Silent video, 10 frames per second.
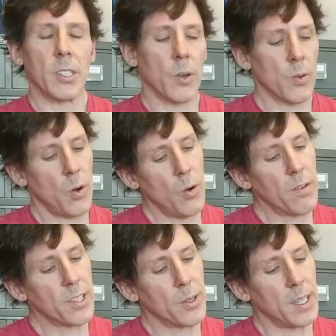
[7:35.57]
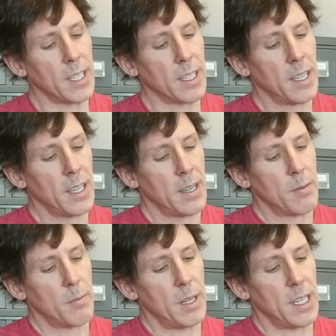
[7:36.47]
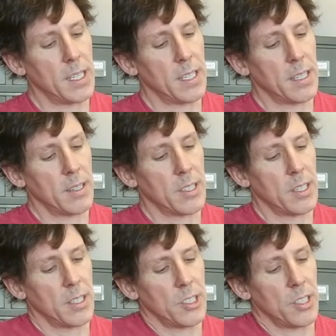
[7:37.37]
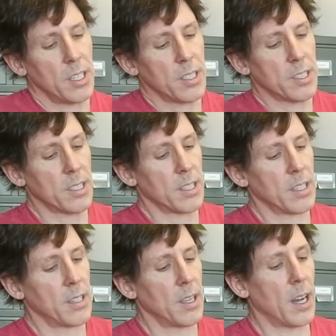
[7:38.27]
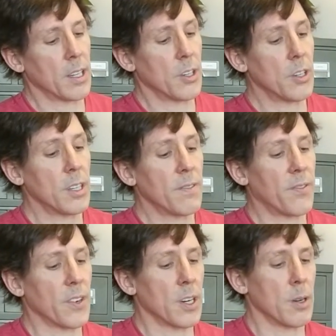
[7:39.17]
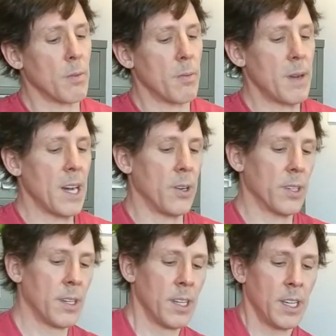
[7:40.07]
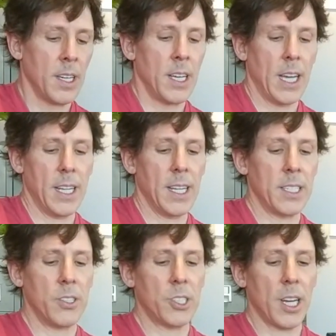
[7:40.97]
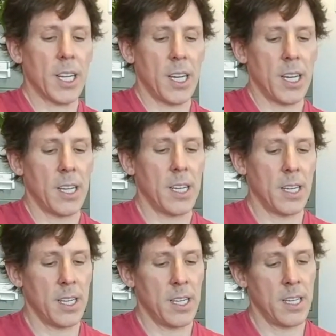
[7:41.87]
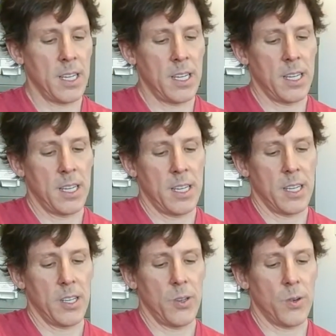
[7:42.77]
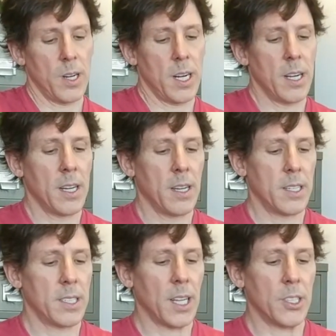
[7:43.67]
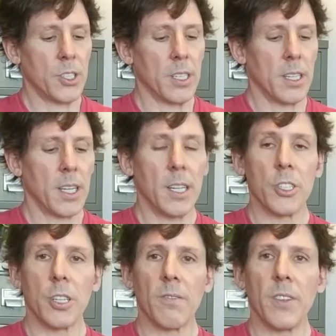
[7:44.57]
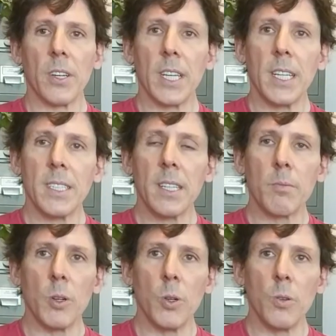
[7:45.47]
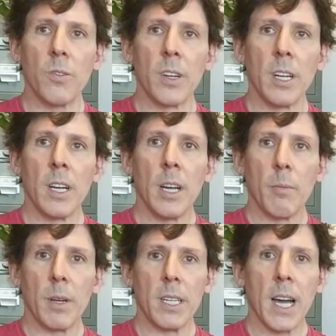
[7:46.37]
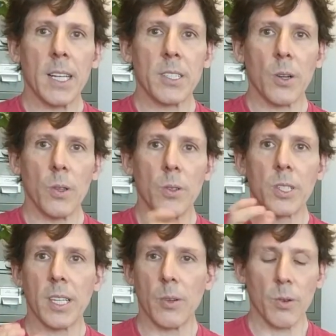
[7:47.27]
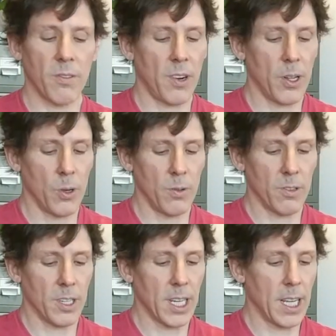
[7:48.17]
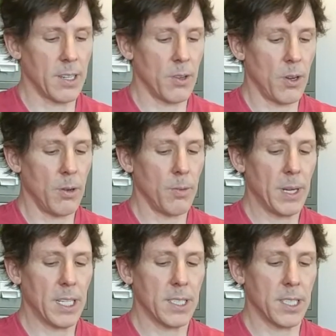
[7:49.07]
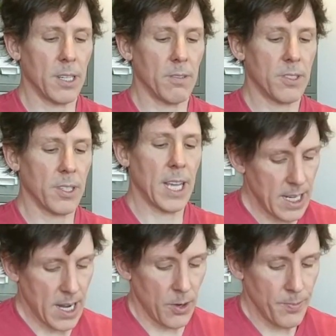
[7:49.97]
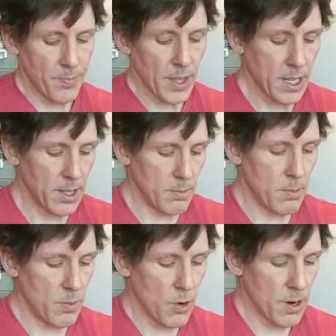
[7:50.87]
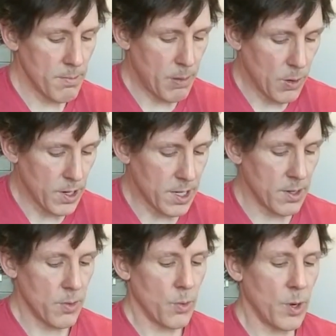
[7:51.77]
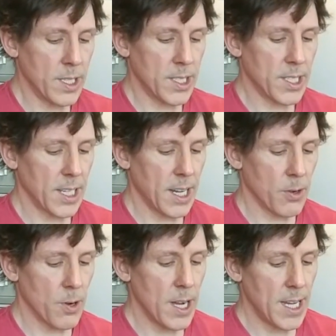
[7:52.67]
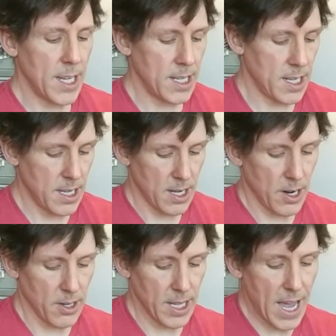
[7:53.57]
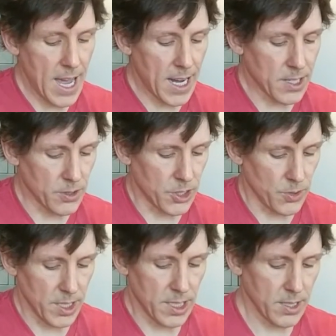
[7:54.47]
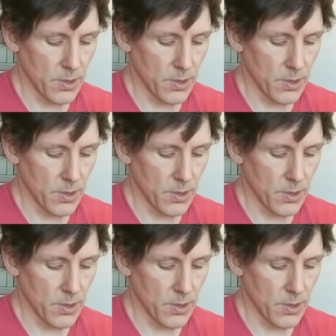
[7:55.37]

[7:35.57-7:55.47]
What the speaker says: Don't overdo it, but just a good firm amount. And then you check your tension, and it should feel easy to move, but not so loose that it would fall over again all by itself. So now the more important ones to get right are the ankle joints.